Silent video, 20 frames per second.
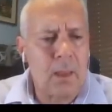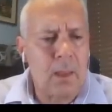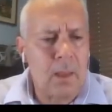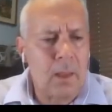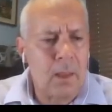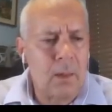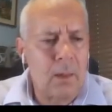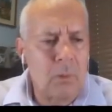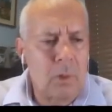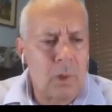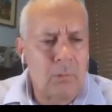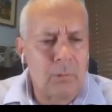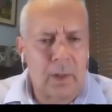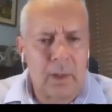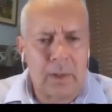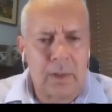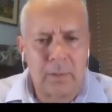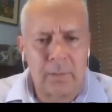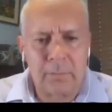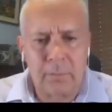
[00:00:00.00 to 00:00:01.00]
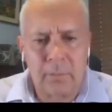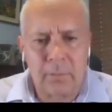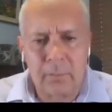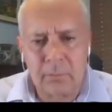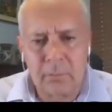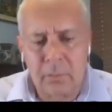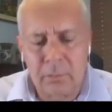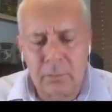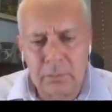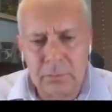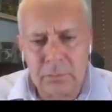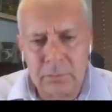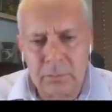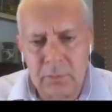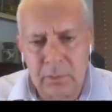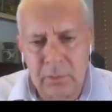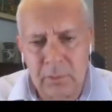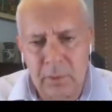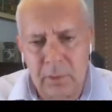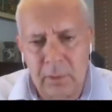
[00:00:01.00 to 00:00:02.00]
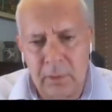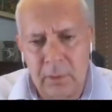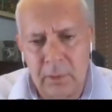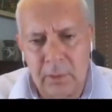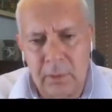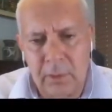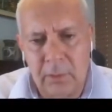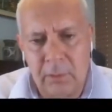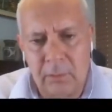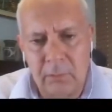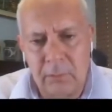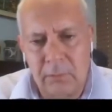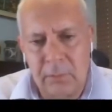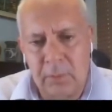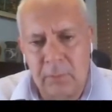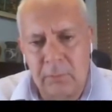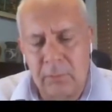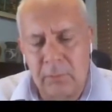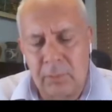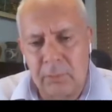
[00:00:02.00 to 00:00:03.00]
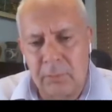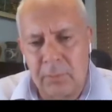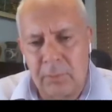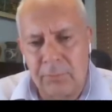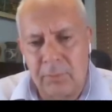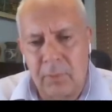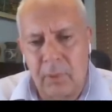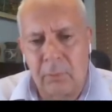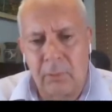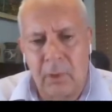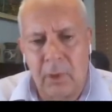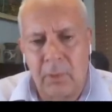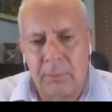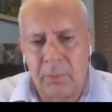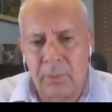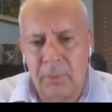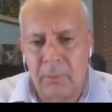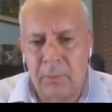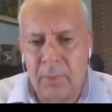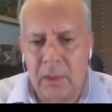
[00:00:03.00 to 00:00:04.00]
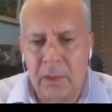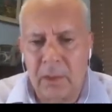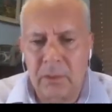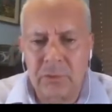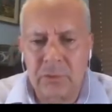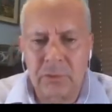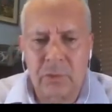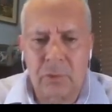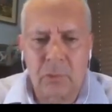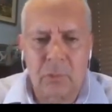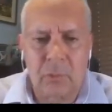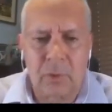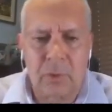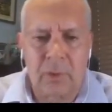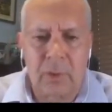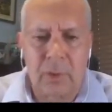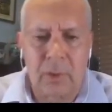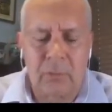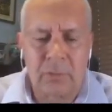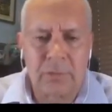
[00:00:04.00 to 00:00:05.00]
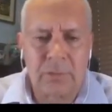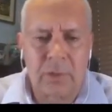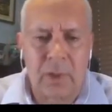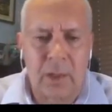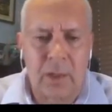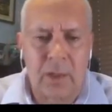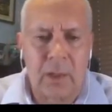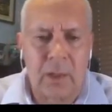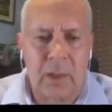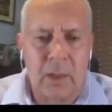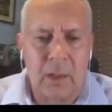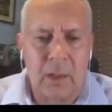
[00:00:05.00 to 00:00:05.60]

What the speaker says: And while we're at it, of course, we'll be following up on the metallurgical work that was done